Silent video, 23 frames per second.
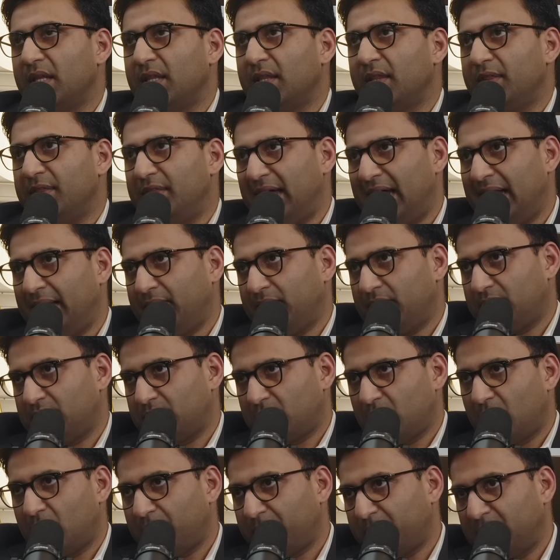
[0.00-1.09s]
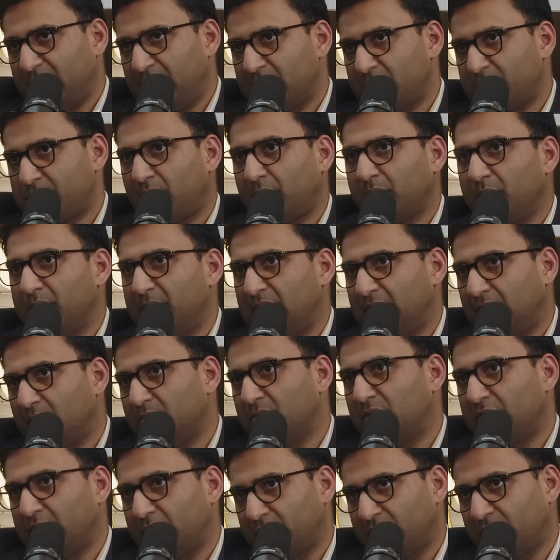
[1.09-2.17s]
That company is probably making
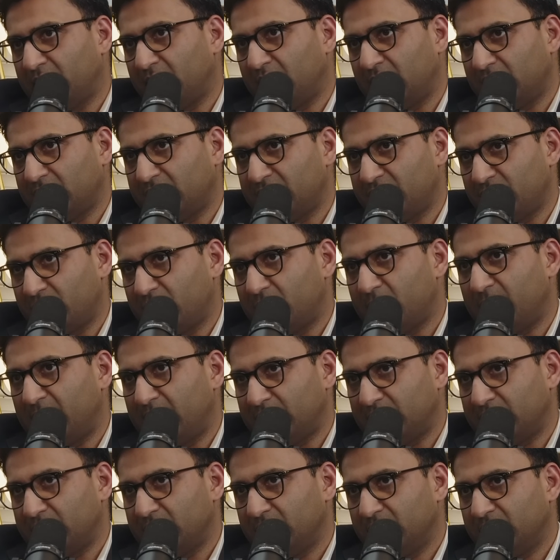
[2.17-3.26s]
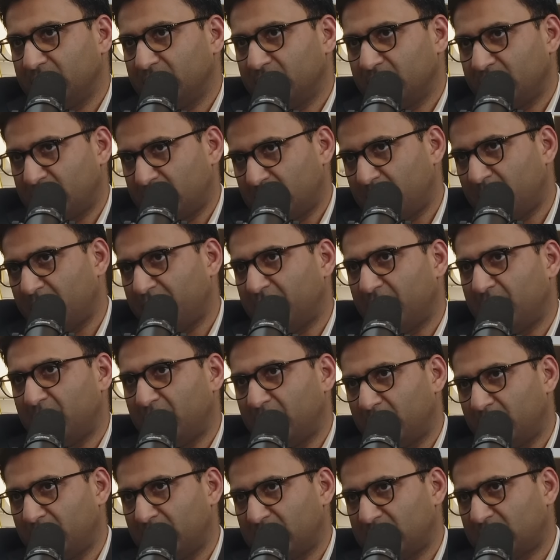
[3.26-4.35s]
money on the yield, as you can imagine, because some of them are
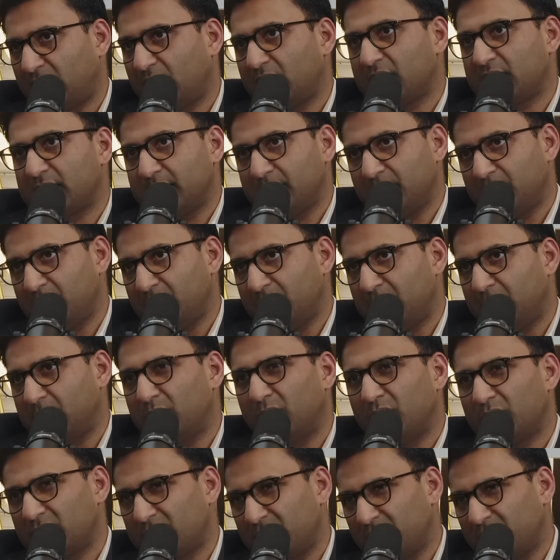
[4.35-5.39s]
US dollars, most